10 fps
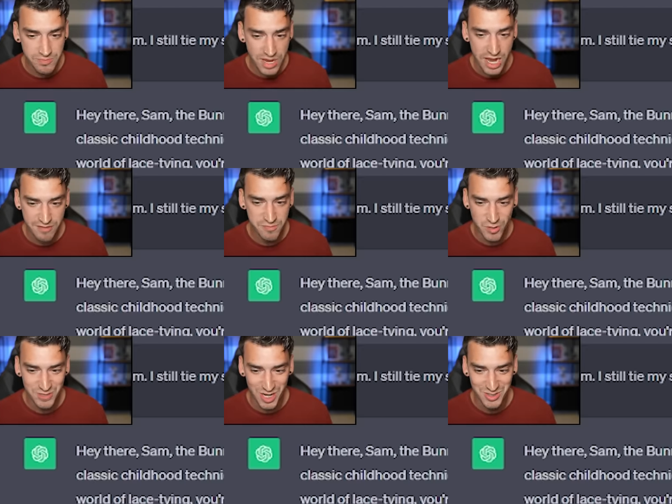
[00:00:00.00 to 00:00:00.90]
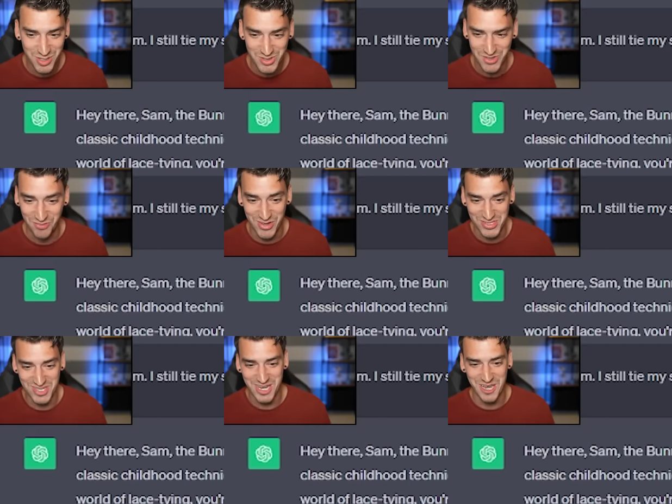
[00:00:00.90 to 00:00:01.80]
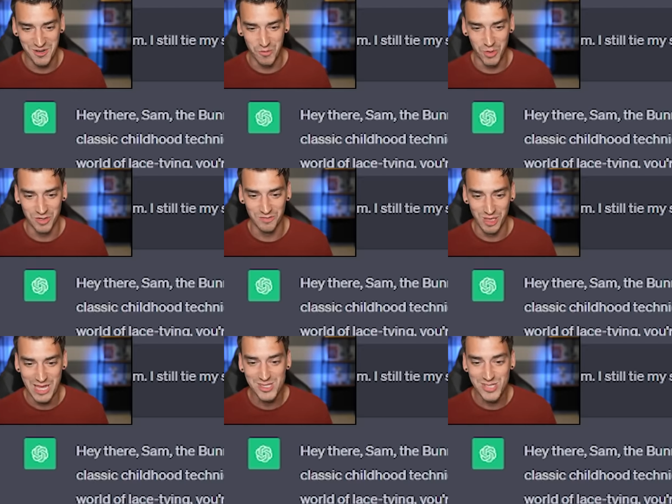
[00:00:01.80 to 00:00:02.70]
may have moved on to the sophisticated world of lace